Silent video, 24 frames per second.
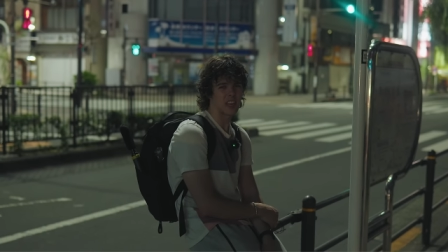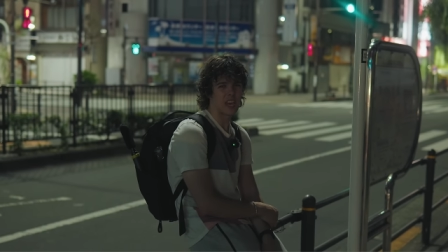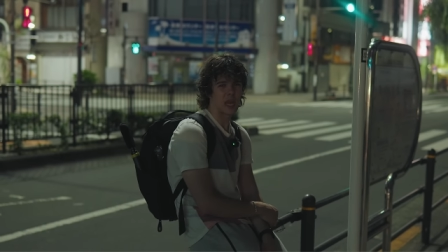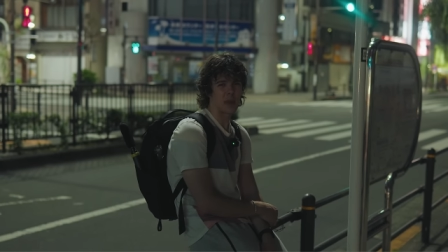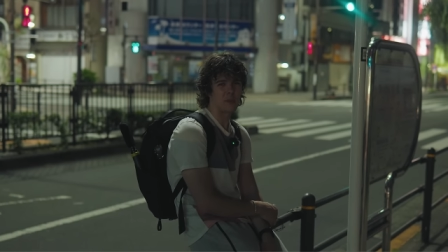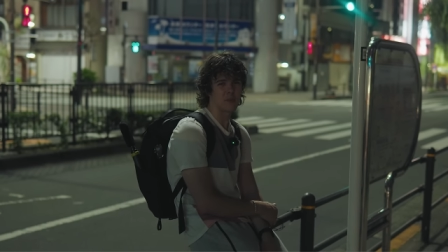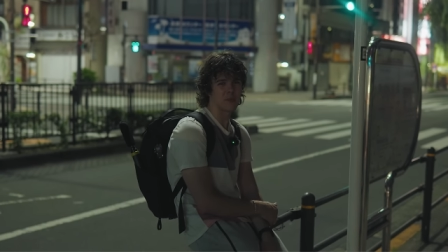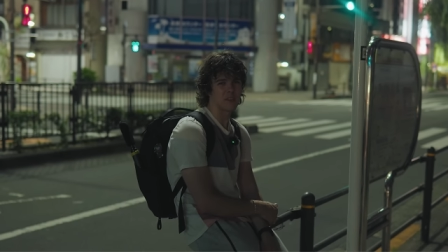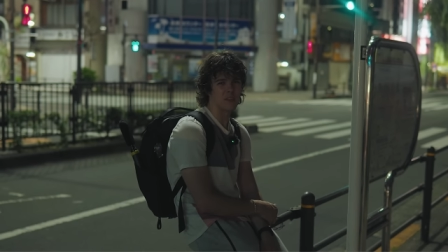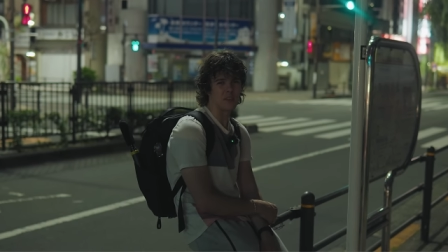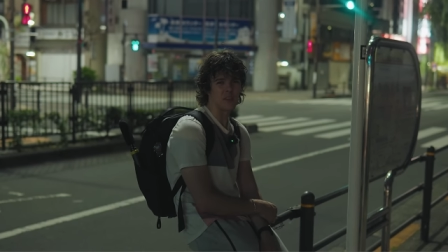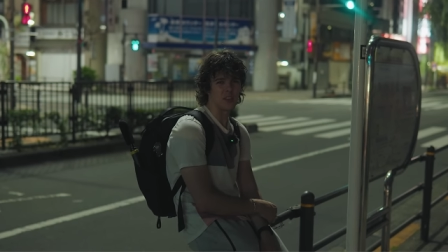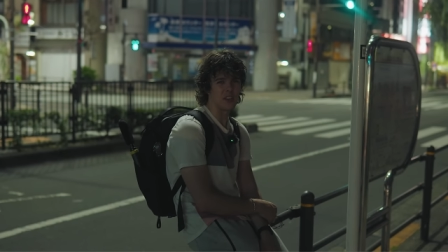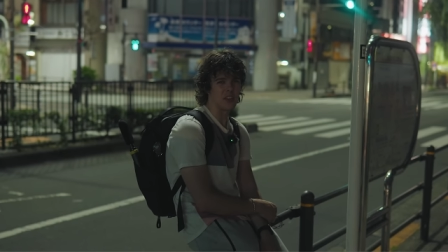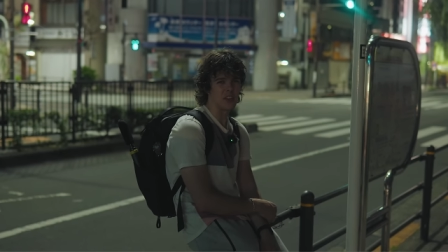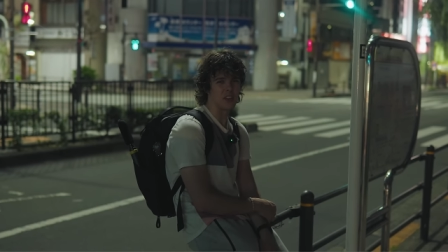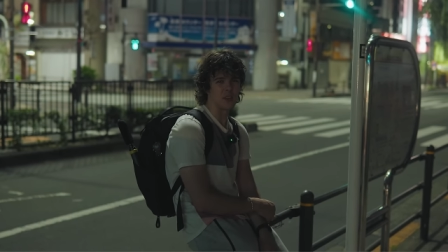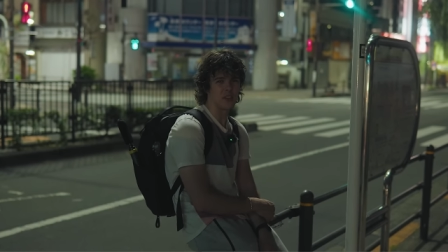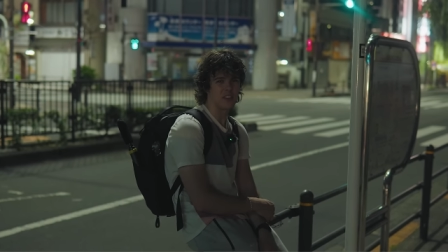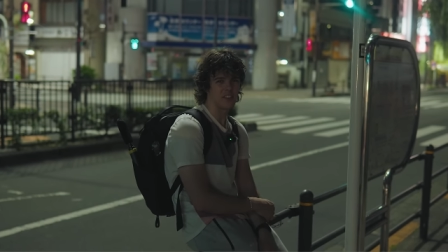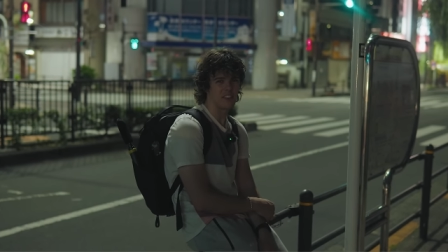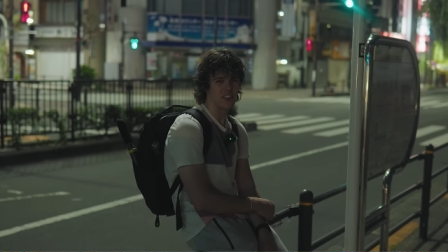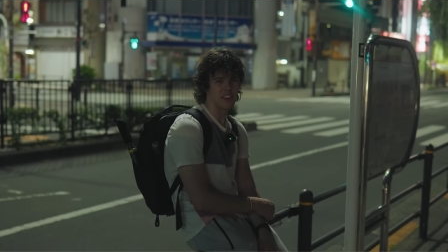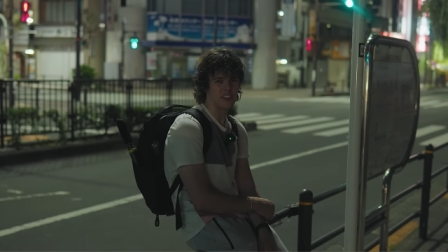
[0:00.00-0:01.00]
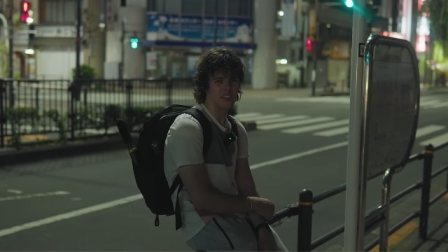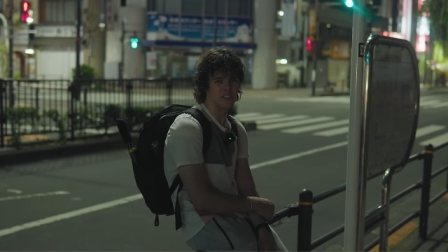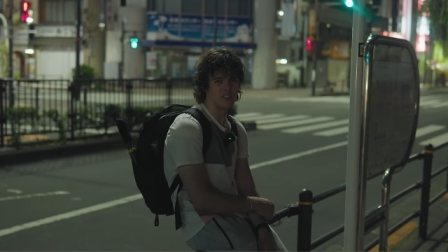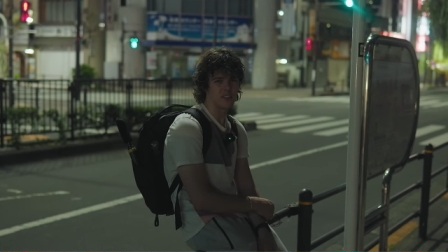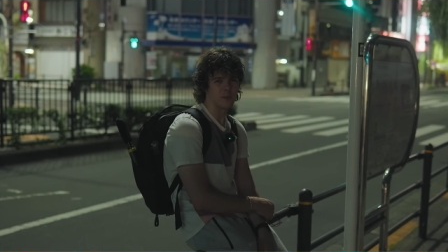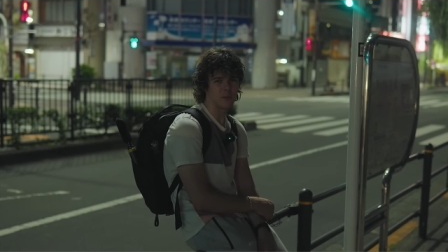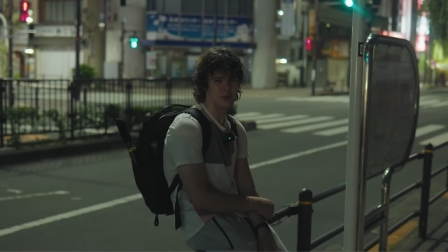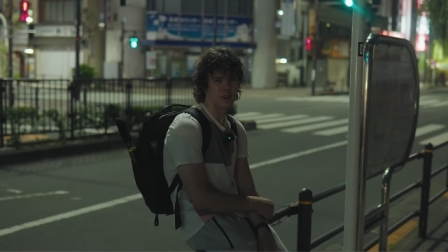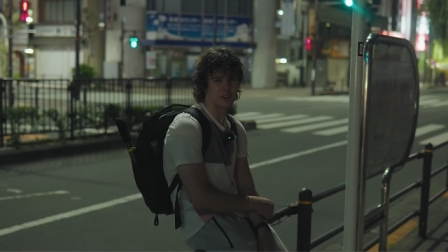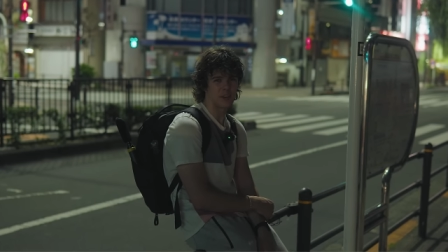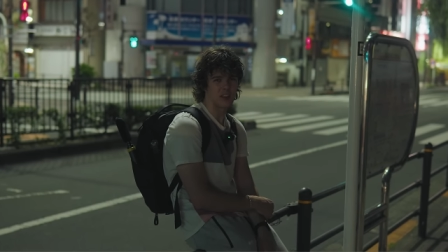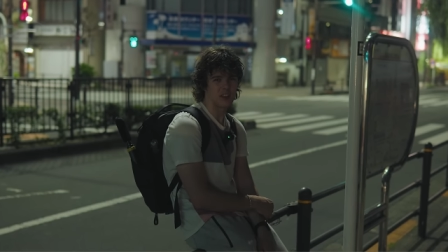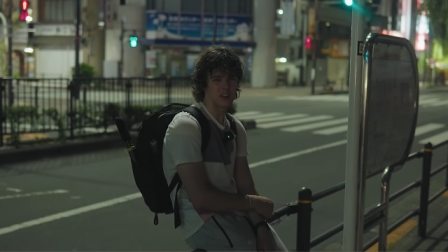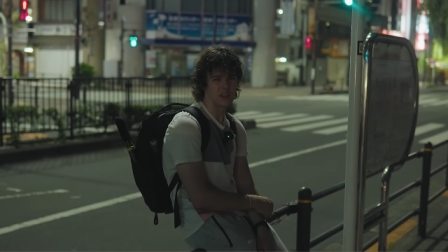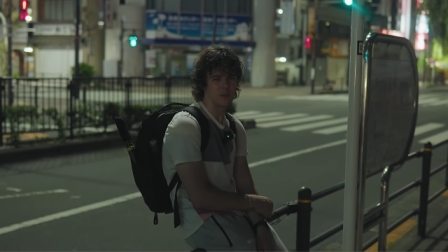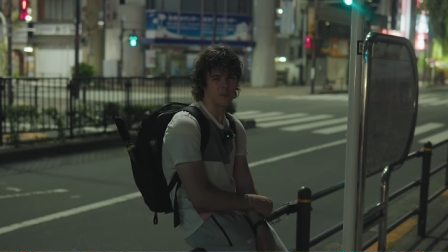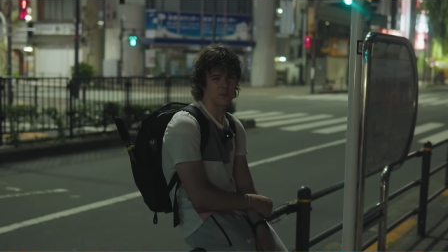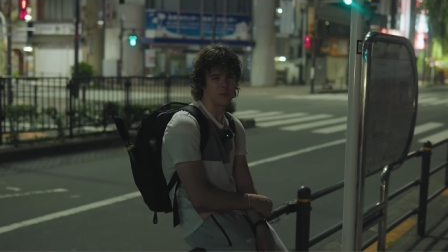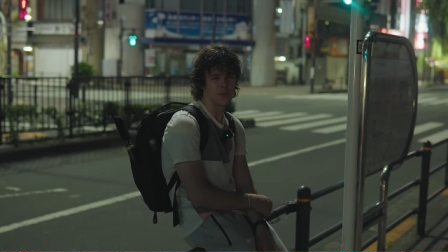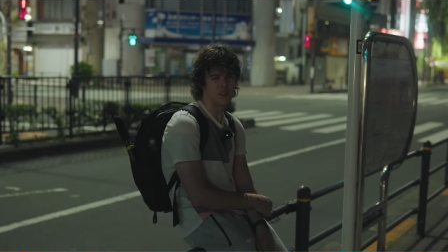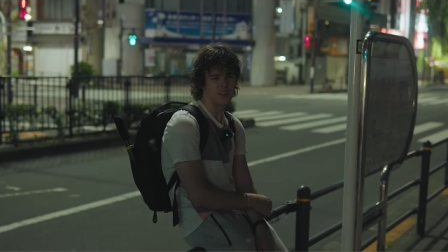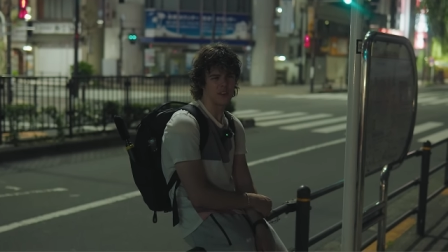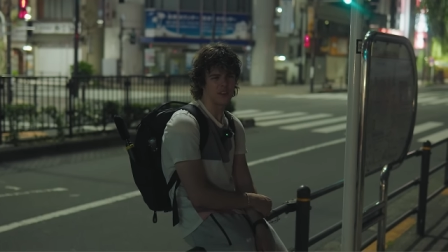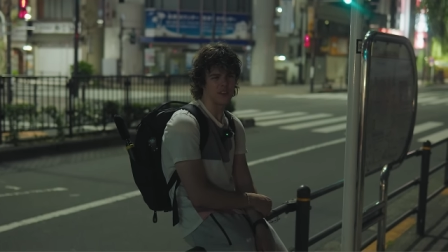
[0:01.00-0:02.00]
absolutely no sense no matter how you
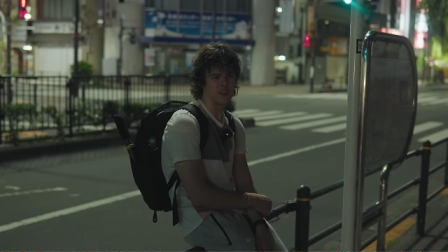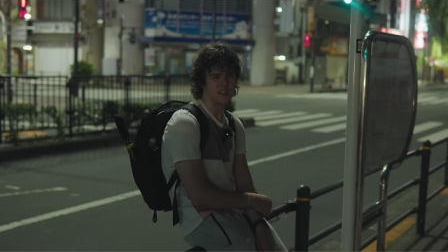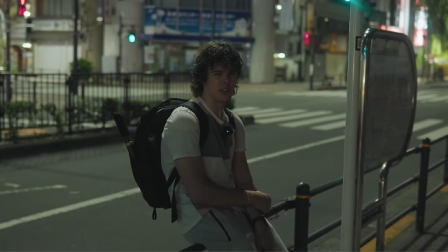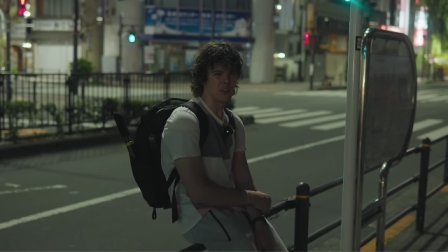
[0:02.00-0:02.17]
put it.